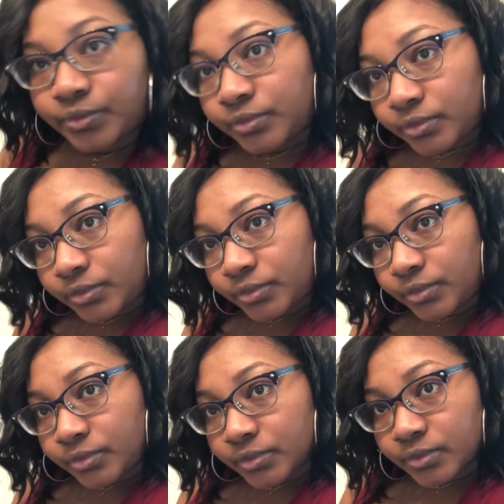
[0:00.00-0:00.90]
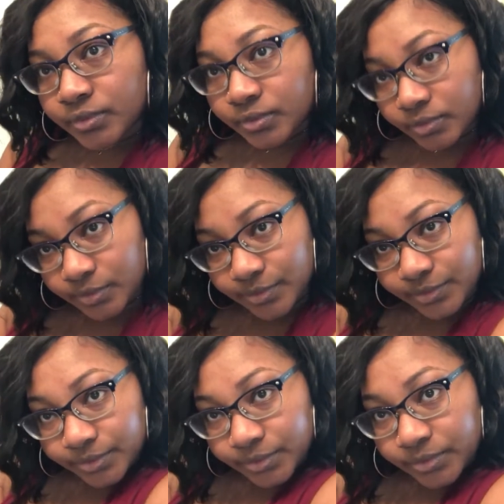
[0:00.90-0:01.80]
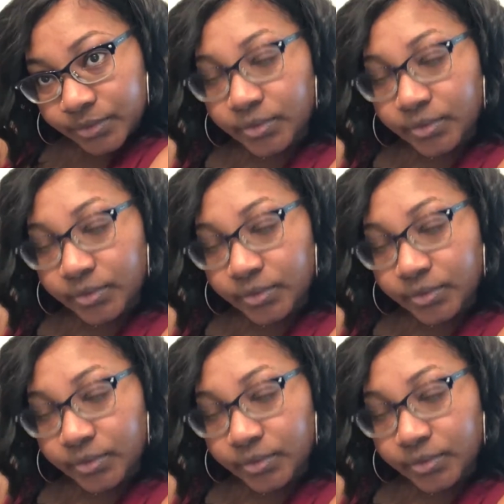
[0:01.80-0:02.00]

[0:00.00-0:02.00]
No one is speaking in this clip.